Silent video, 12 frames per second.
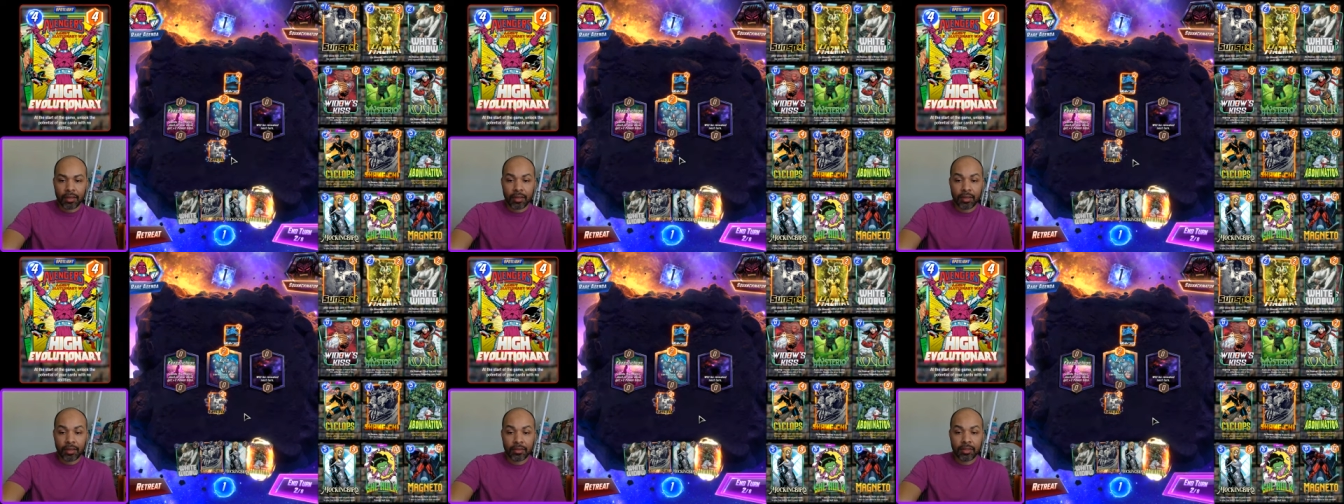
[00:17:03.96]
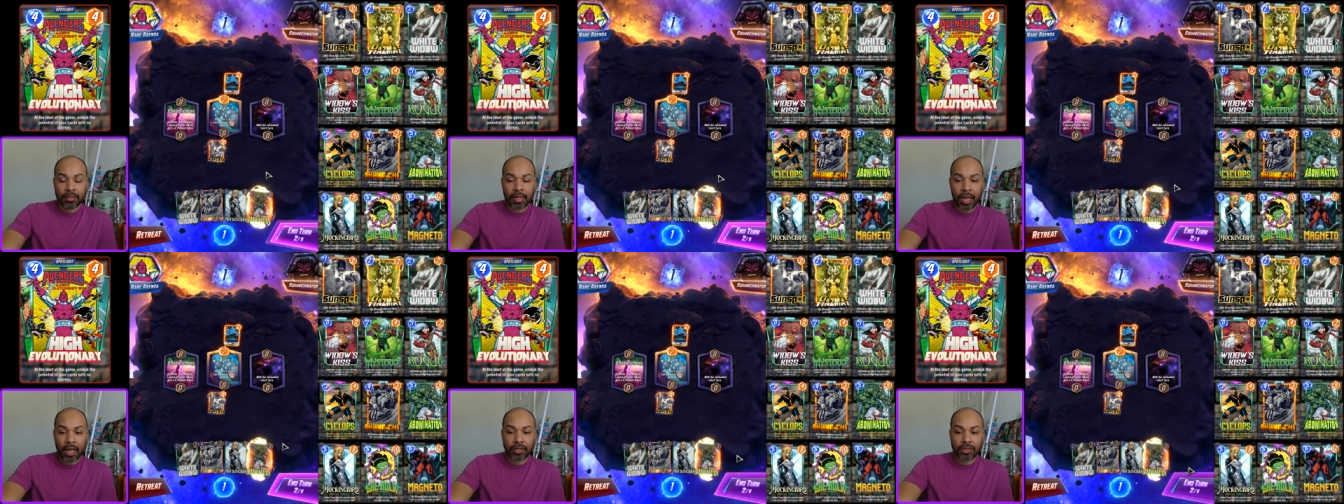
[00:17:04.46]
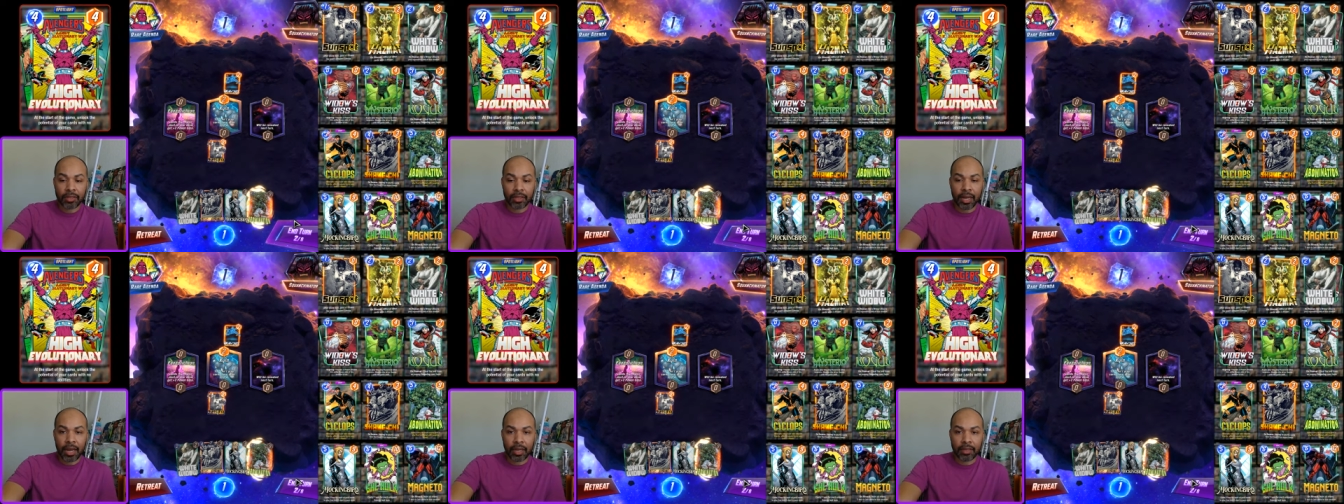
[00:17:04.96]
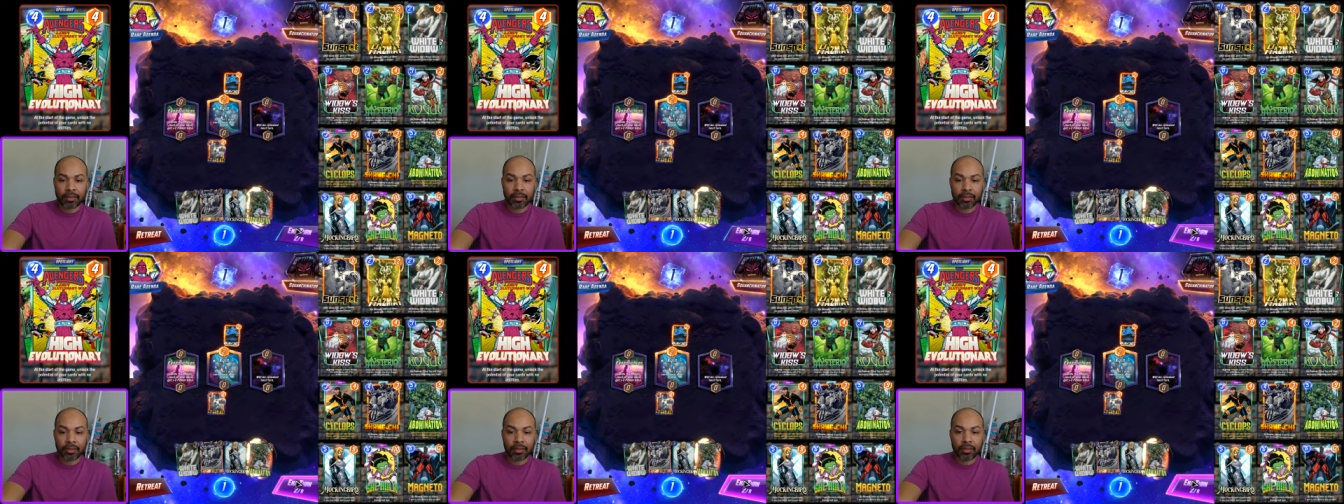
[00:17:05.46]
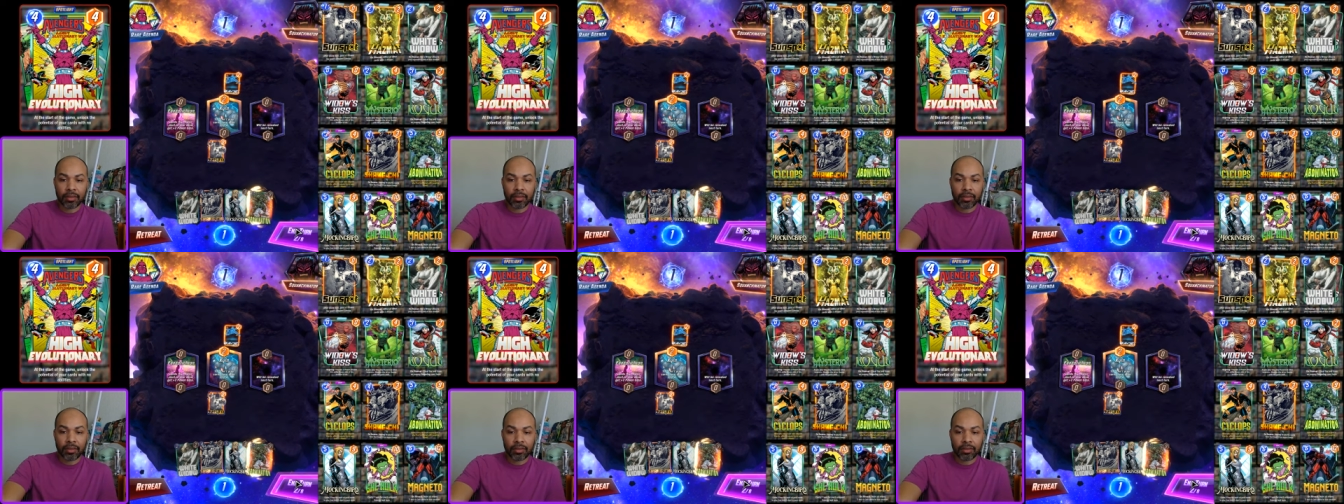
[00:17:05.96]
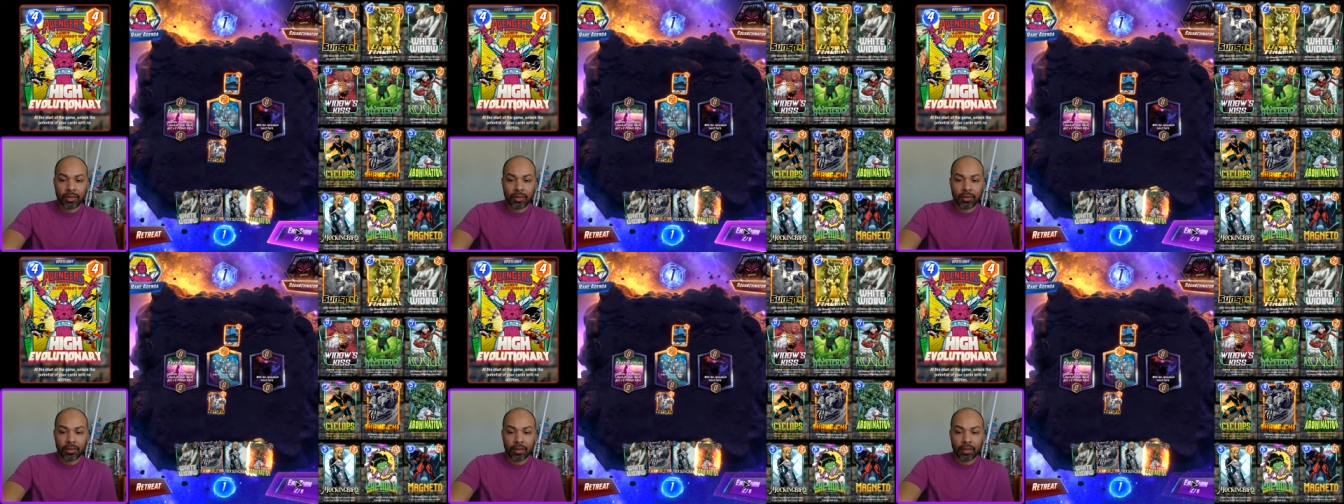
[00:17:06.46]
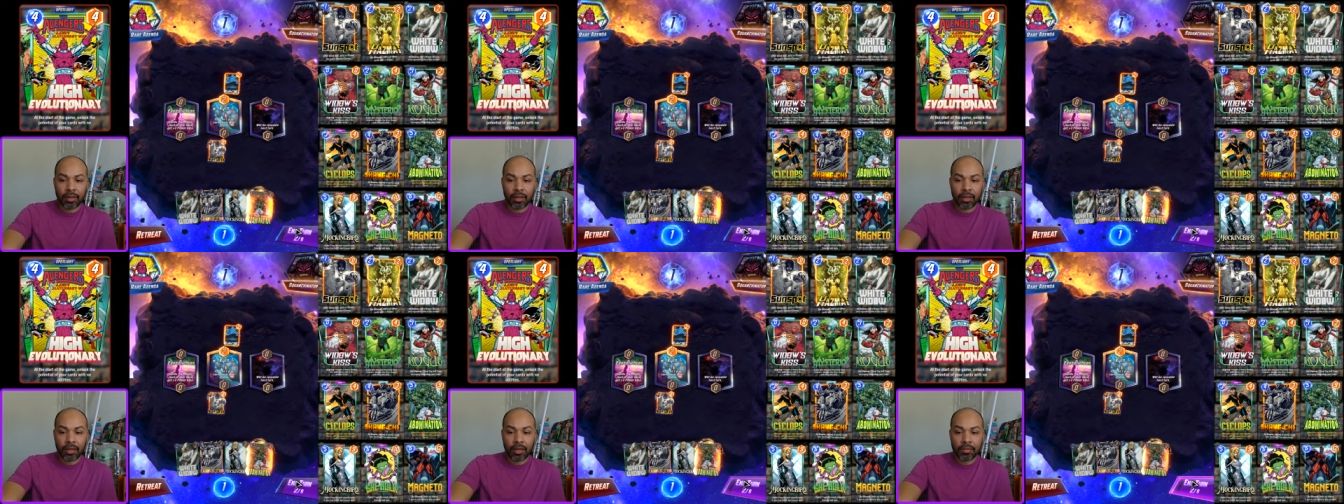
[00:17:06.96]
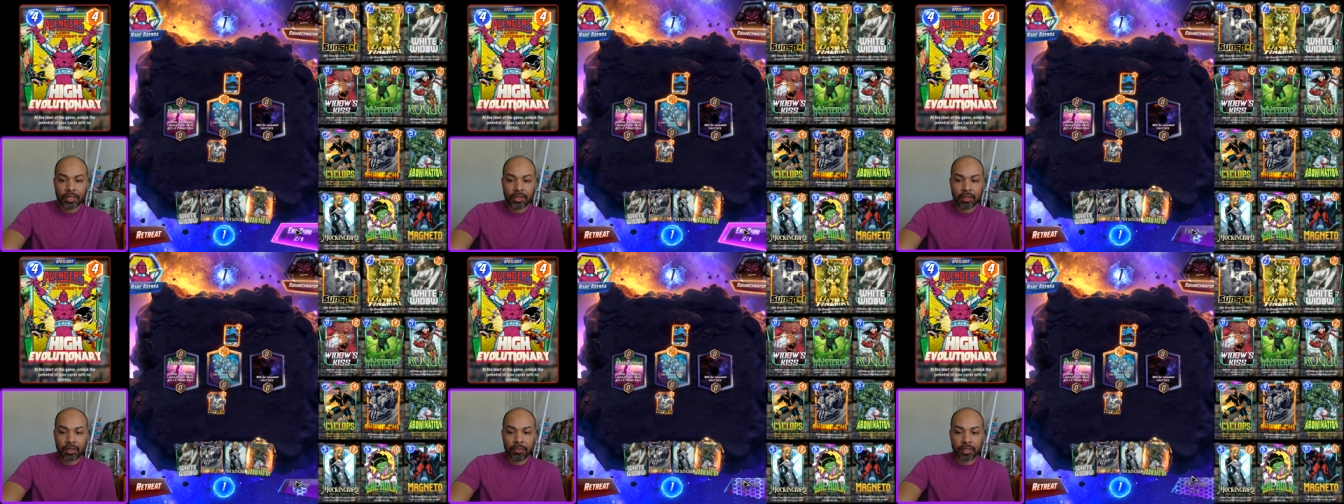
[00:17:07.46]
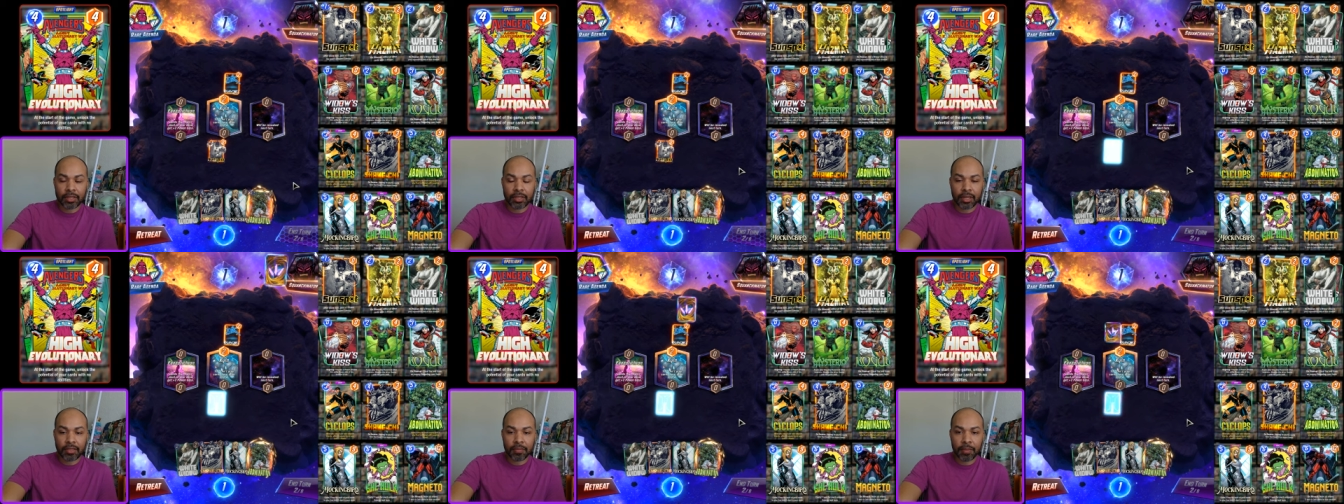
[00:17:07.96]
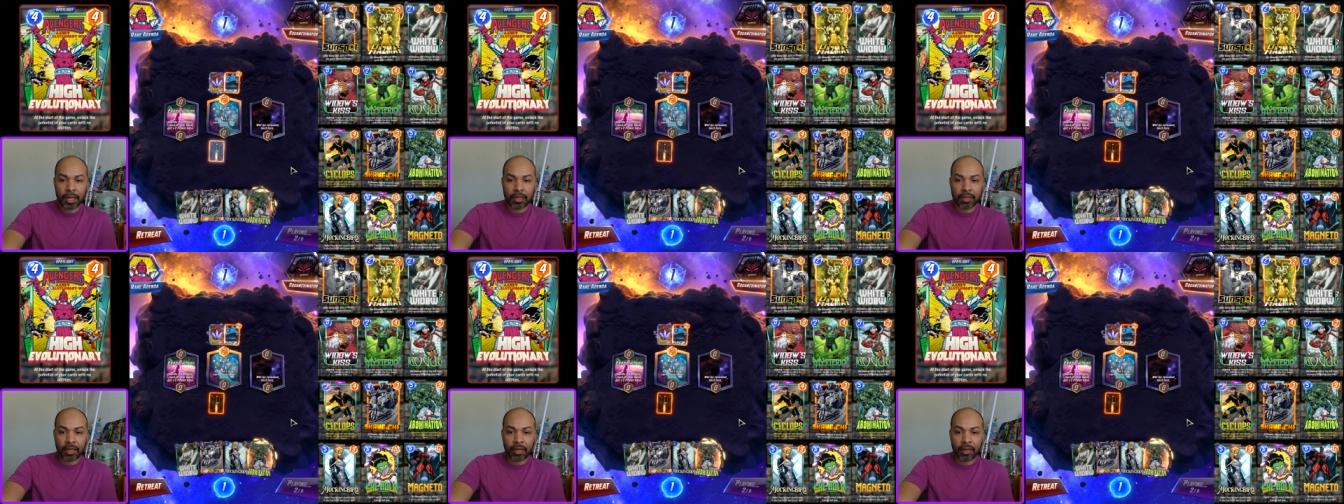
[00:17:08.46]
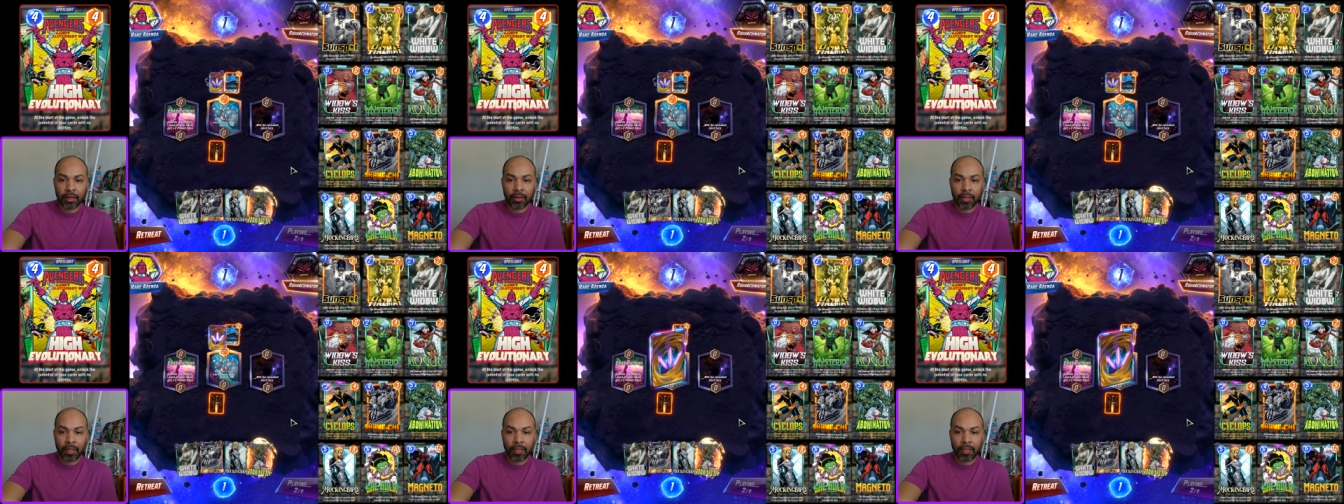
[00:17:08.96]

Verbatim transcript: Kyln is actually nice. So I'm just going to put Sunspot there